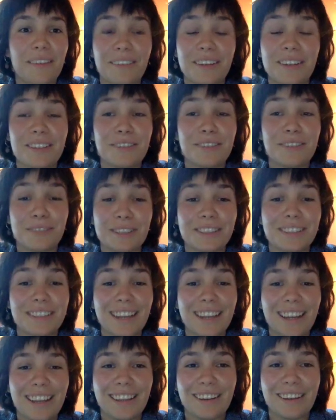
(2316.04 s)
which was,
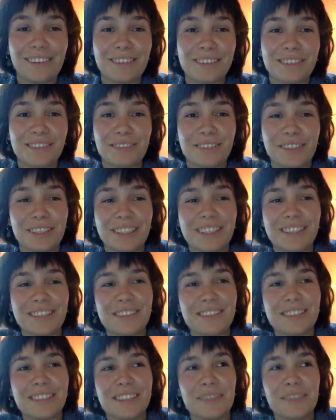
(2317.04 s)
that was really
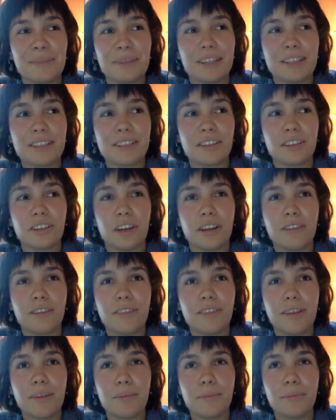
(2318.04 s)
interesting, because a lot
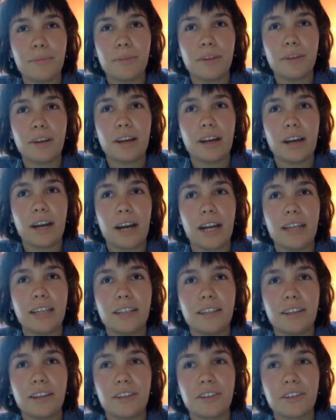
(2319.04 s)
of them I
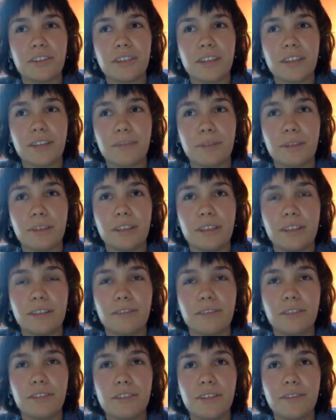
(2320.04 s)
didn't understand what the
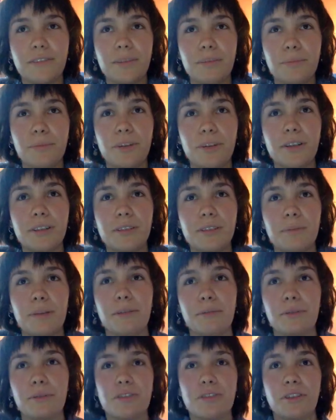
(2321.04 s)
difference of them was,
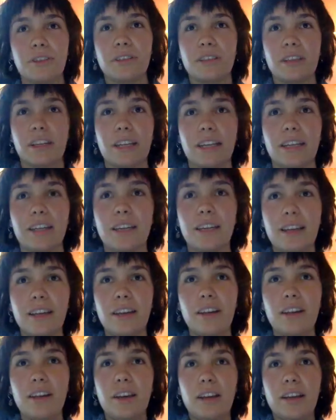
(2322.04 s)
but it was just like
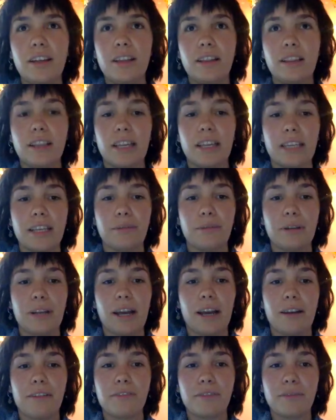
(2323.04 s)
it would
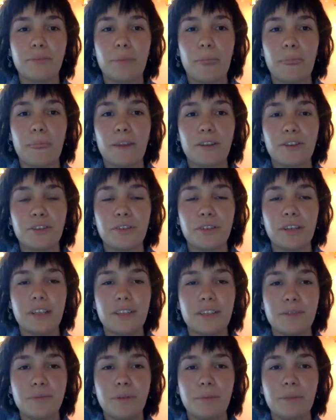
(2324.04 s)
have
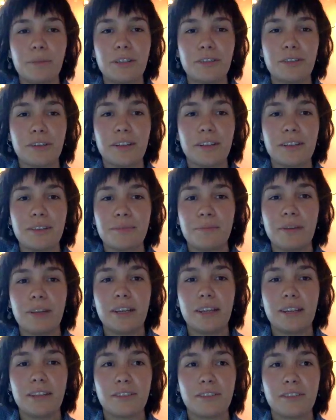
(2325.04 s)
trans woman, trans
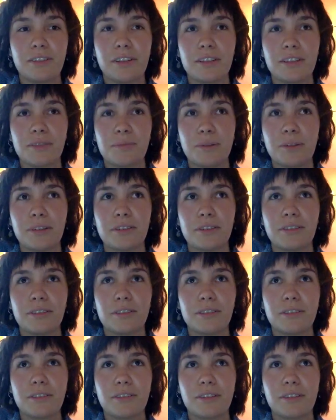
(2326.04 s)
man, trans
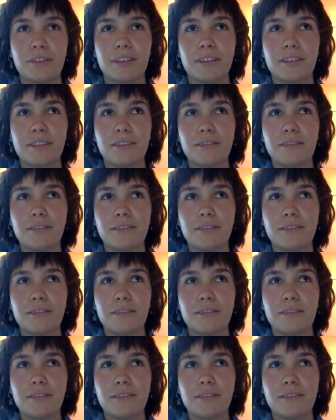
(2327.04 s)
person, trans